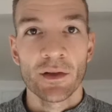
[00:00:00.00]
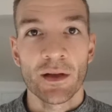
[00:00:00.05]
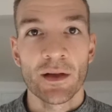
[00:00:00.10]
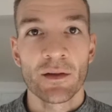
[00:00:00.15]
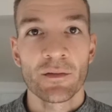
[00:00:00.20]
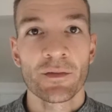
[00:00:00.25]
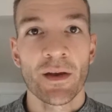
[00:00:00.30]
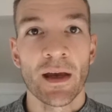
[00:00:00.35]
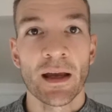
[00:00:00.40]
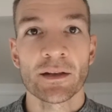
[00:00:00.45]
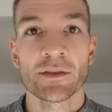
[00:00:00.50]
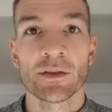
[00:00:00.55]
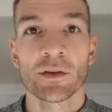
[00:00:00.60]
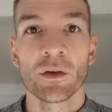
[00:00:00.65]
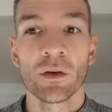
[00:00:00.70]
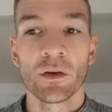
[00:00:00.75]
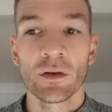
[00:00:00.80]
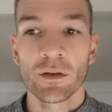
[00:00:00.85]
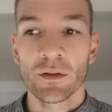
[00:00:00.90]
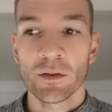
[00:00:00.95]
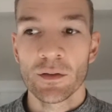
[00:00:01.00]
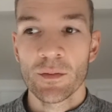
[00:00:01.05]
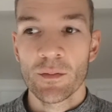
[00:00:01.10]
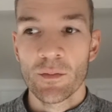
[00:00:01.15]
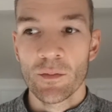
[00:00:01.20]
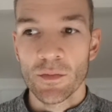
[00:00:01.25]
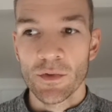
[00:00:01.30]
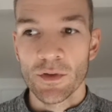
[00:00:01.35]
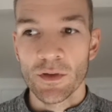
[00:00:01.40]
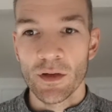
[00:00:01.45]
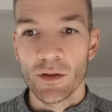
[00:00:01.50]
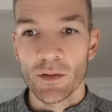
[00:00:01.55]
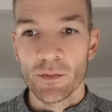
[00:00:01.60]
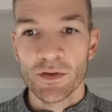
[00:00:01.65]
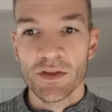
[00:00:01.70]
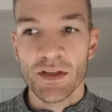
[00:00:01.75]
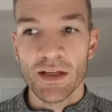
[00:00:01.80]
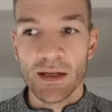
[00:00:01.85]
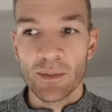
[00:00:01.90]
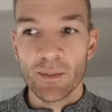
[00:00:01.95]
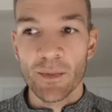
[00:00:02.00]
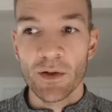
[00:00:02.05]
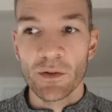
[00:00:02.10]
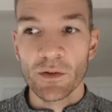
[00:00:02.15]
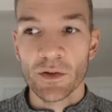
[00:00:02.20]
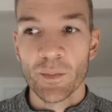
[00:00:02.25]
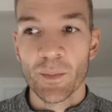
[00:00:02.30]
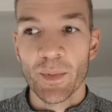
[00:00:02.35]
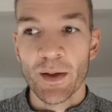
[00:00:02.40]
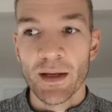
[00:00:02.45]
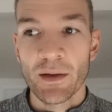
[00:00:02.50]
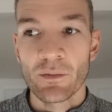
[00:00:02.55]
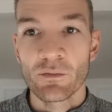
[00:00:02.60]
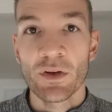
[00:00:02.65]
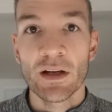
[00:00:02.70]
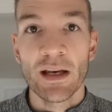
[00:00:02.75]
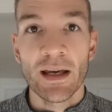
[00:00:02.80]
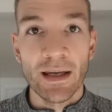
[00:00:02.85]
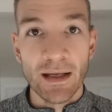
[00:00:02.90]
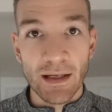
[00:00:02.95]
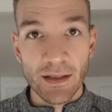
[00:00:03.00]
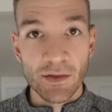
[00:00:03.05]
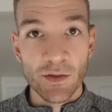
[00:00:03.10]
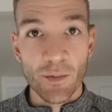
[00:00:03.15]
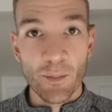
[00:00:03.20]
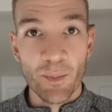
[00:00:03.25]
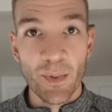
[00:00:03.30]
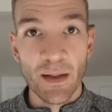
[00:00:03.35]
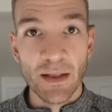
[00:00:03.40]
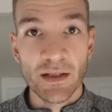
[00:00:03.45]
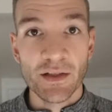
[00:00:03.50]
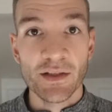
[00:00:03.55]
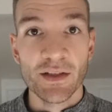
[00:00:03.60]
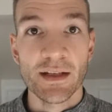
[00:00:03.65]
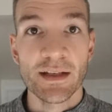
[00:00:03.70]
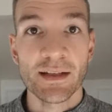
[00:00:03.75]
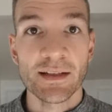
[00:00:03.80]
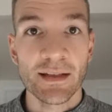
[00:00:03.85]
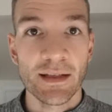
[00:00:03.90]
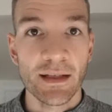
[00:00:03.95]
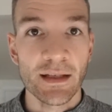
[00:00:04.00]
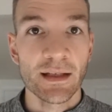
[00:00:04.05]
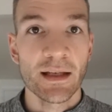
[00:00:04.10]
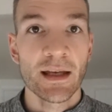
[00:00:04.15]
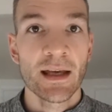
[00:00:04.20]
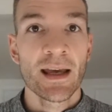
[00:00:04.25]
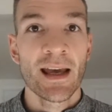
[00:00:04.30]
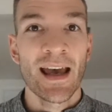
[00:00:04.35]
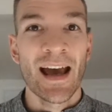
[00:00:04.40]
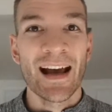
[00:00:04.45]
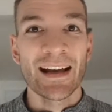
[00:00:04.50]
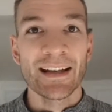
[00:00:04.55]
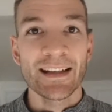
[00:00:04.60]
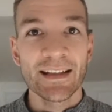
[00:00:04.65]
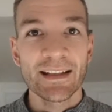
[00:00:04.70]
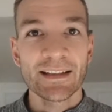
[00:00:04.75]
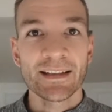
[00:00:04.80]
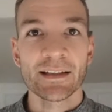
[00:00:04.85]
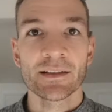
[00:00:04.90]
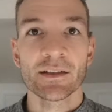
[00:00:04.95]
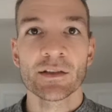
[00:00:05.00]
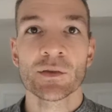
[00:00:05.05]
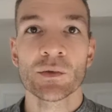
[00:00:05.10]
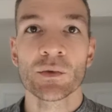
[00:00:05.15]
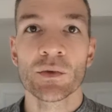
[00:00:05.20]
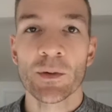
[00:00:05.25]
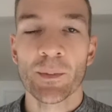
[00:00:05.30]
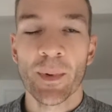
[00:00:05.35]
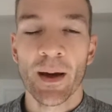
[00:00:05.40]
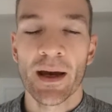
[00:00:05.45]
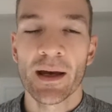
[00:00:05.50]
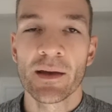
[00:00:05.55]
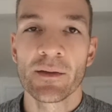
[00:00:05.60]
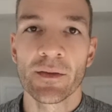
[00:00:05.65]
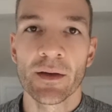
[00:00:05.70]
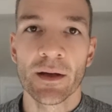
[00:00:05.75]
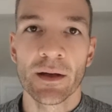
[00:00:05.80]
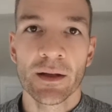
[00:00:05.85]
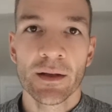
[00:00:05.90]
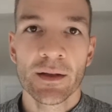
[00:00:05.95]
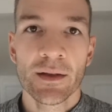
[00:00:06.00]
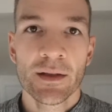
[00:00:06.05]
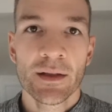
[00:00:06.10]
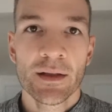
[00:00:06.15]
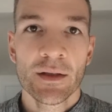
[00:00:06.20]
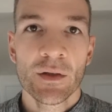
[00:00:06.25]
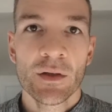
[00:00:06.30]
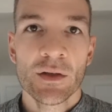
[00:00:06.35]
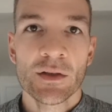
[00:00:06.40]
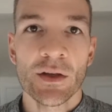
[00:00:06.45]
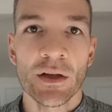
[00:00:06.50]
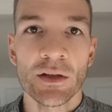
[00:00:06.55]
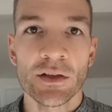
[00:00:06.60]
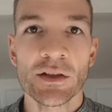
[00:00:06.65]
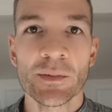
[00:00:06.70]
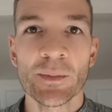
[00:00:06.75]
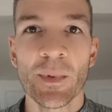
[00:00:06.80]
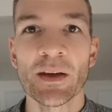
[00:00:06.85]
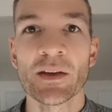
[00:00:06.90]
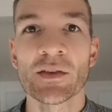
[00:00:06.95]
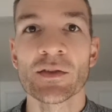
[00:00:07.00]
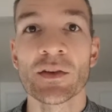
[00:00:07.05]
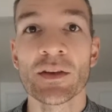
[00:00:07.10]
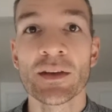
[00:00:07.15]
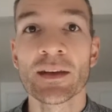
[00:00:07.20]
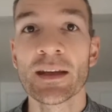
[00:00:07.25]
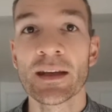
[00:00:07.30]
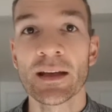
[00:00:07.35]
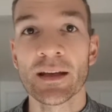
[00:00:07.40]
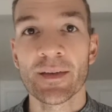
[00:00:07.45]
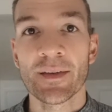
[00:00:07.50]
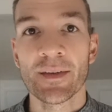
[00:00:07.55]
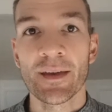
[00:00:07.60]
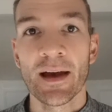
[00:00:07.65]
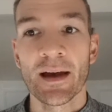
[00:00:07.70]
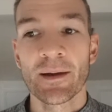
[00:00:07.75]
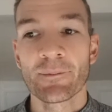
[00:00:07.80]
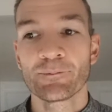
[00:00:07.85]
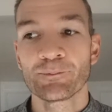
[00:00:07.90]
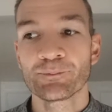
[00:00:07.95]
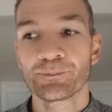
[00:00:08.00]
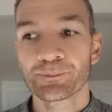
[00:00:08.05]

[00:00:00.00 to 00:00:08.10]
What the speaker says: an effect on cheat meals being related to binge eating and eating disorder behaviour. So it just makes you think that,